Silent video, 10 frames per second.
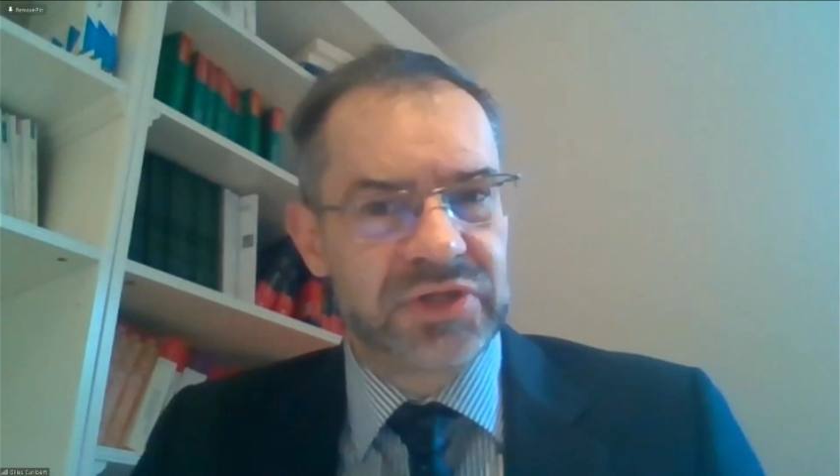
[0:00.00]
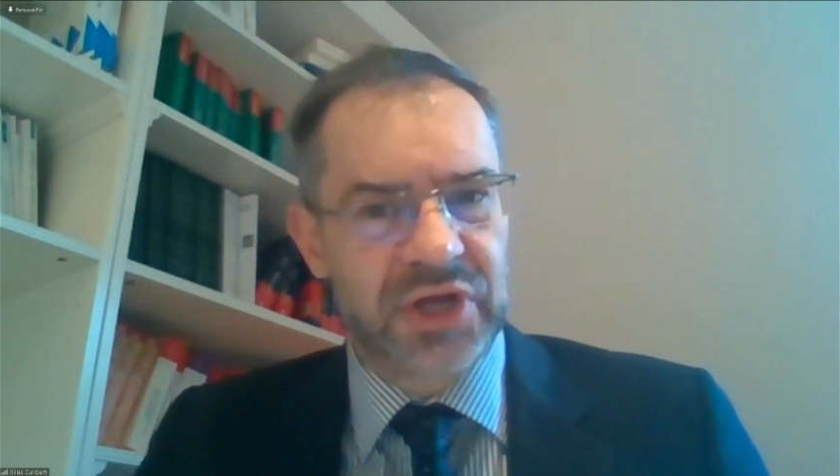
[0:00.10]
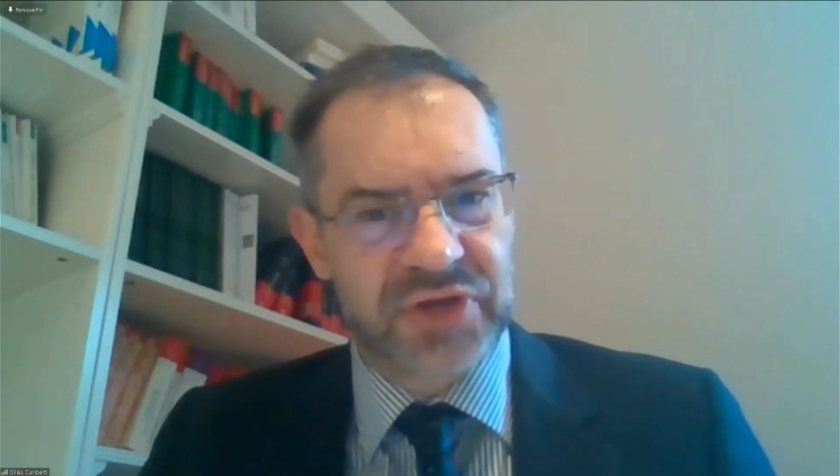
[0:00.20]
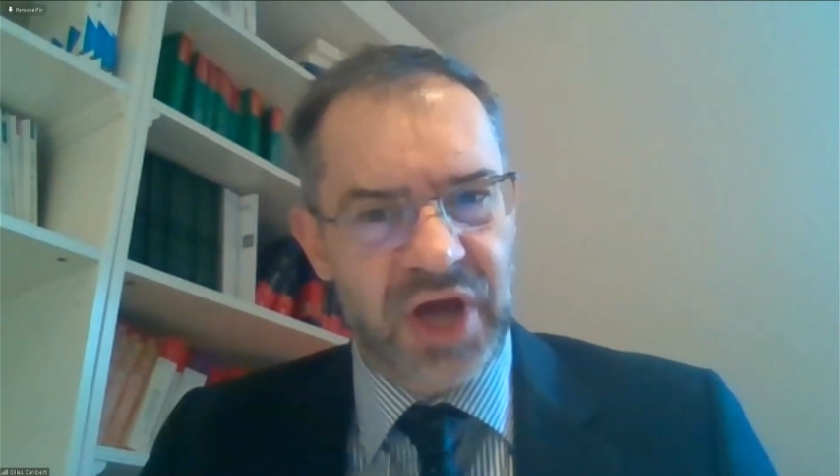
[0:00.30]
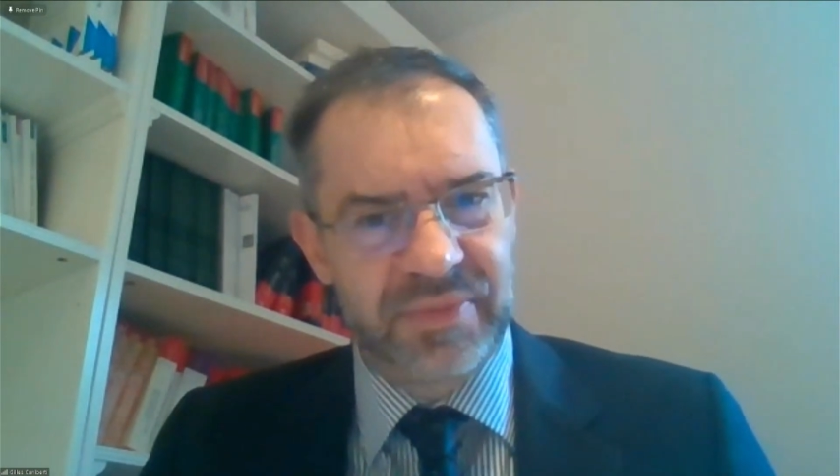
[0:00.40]

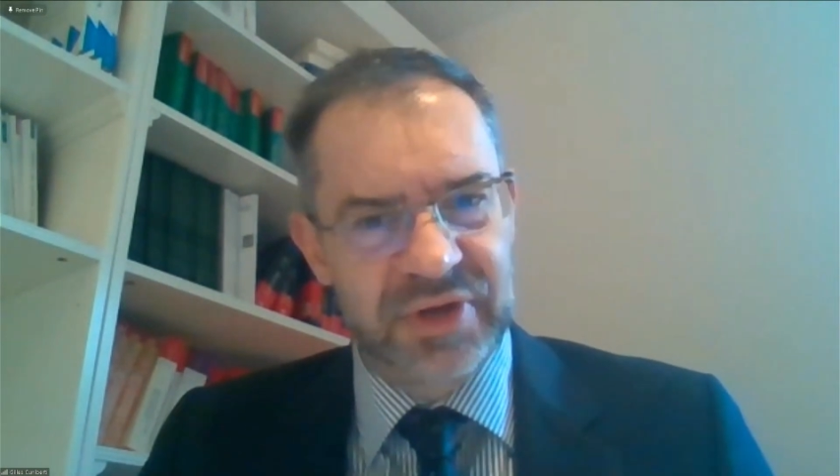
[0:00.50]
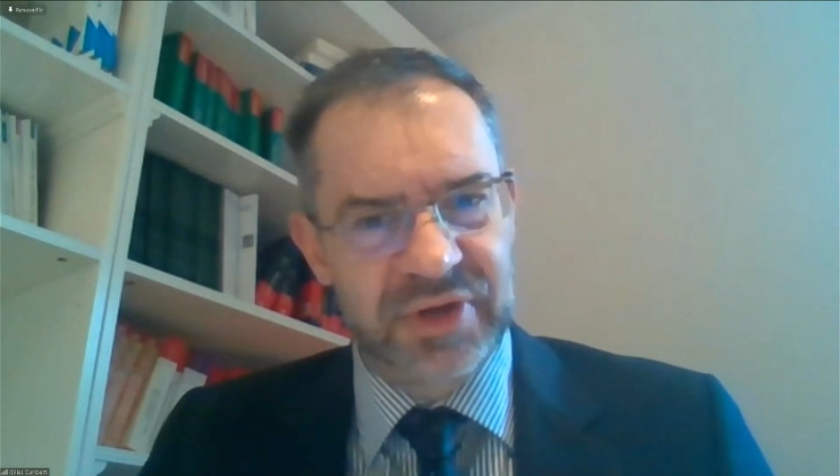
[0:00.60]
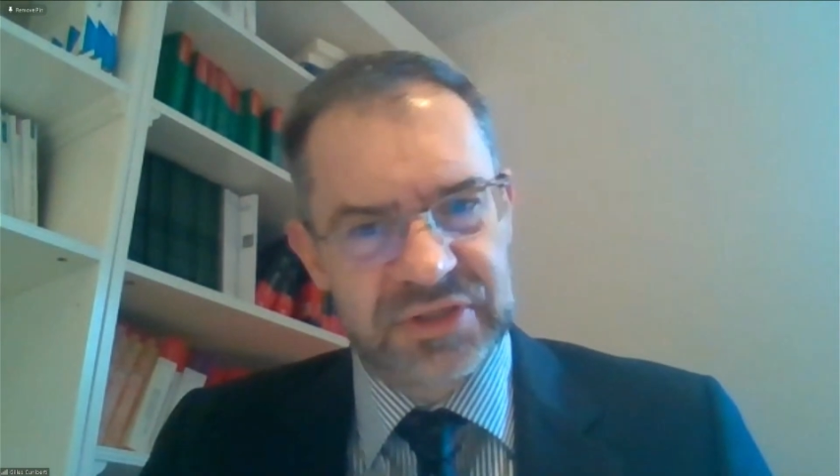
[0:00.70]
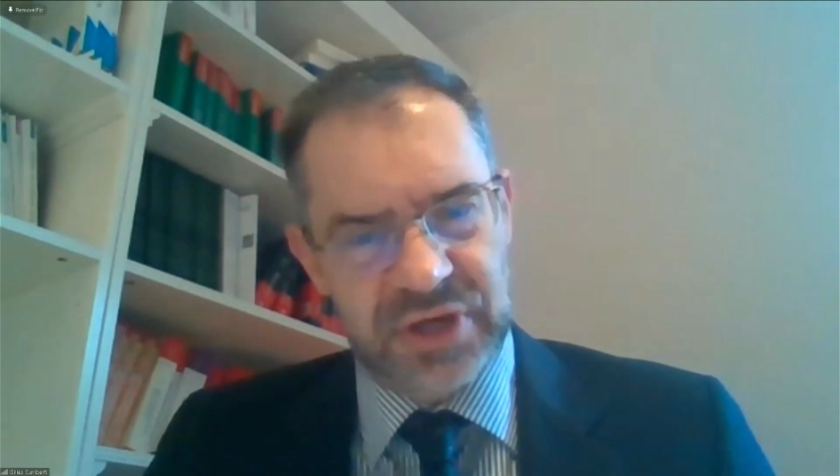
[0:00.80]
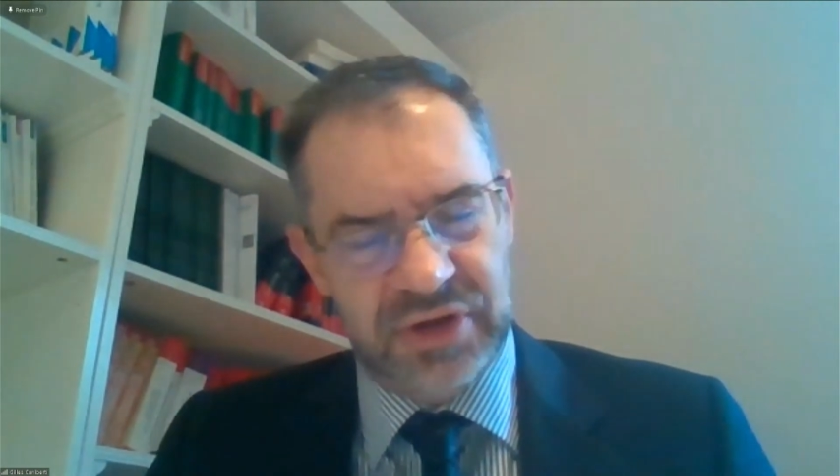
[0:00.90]
not
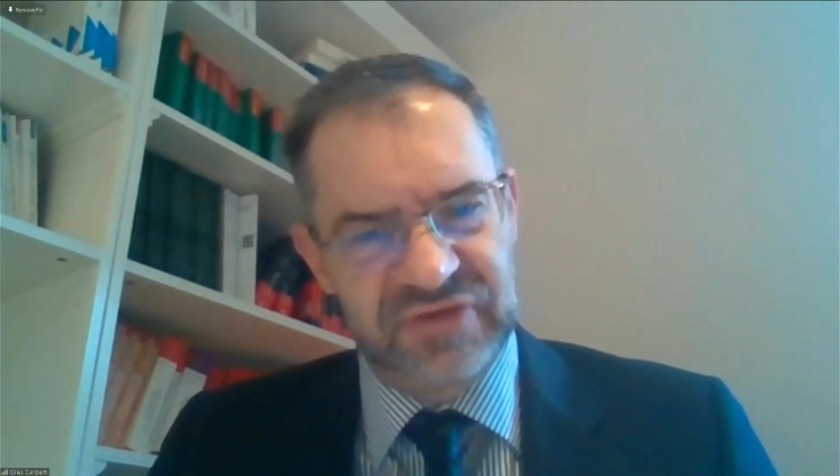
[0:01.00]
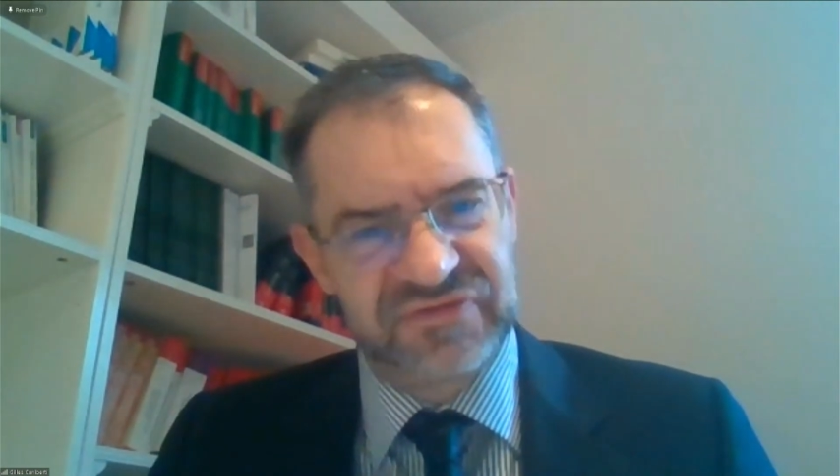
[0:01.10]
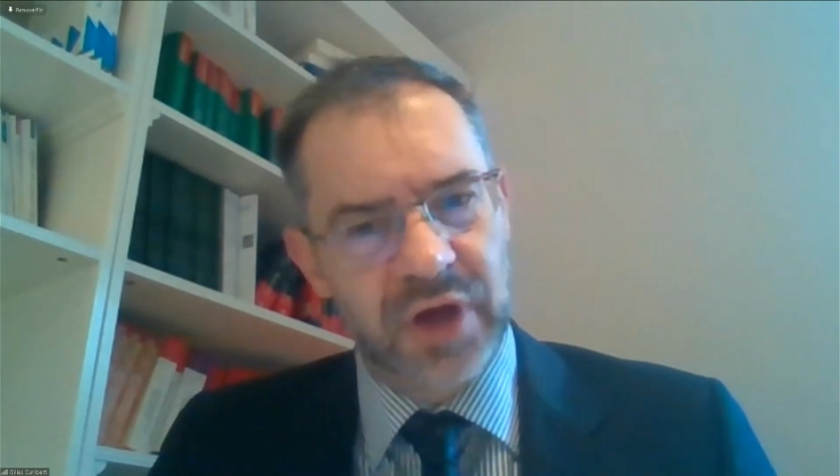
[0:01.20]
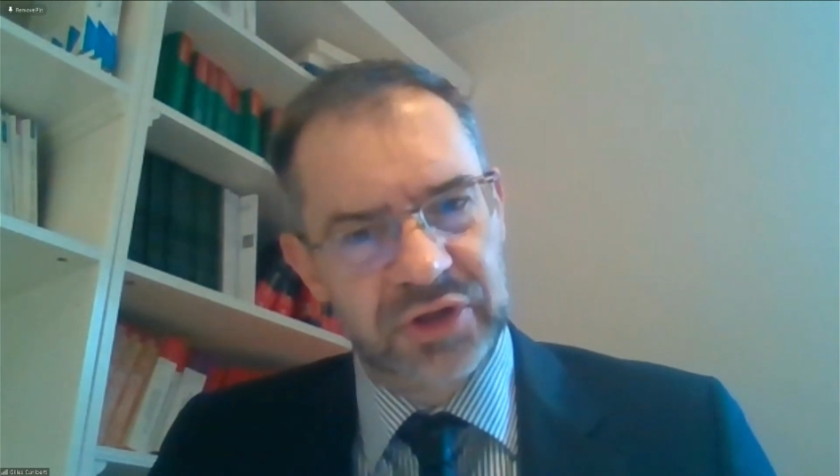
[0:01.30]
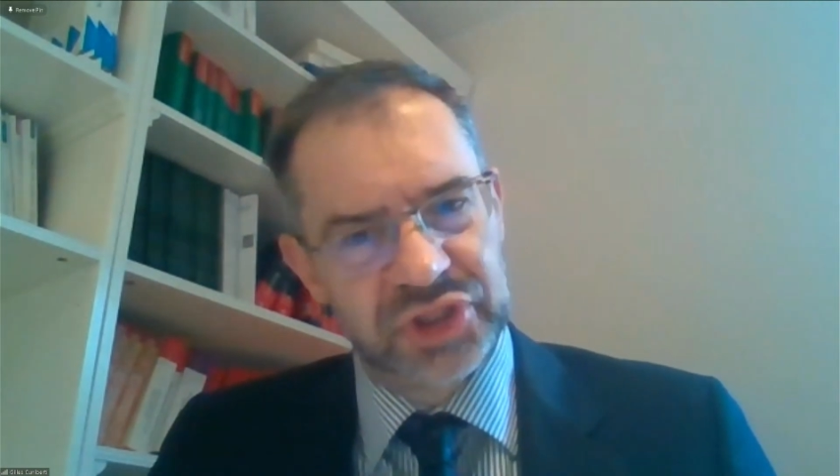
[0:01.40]
comment on his
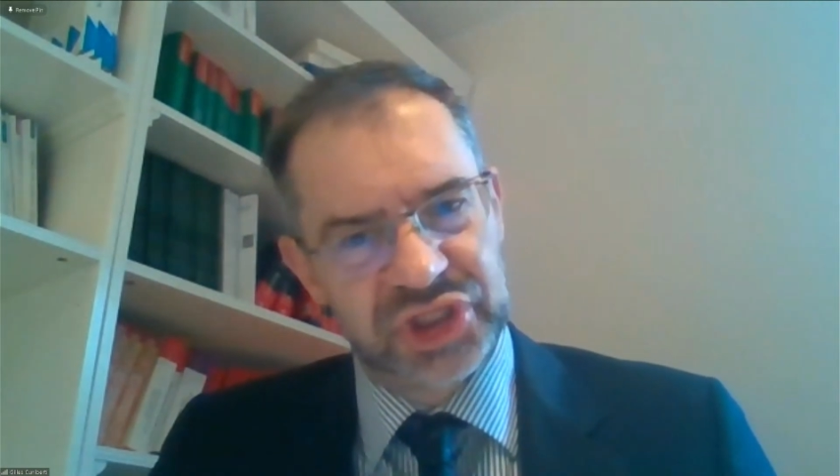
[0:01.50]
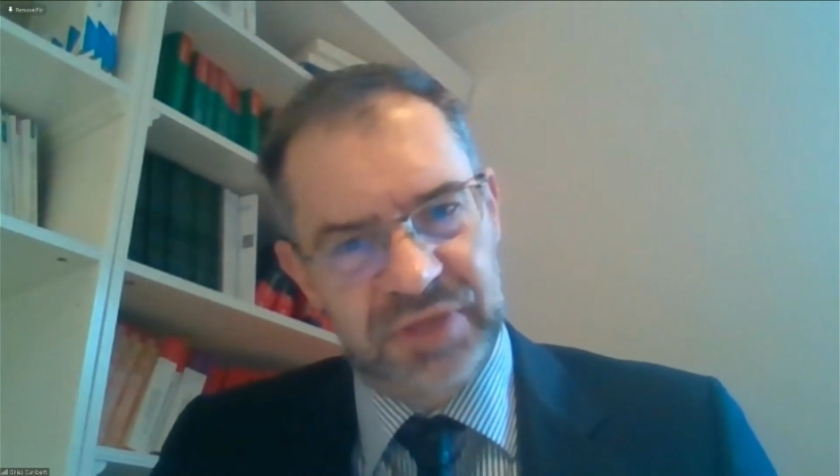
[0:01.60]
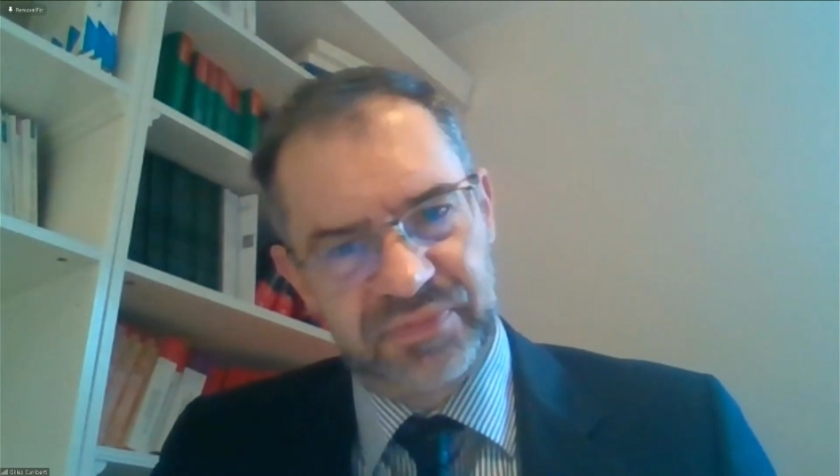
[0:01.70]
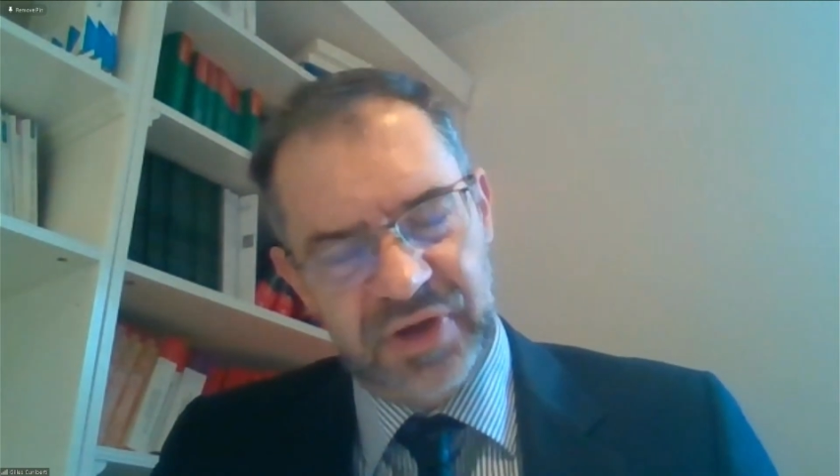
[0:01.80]
scholarship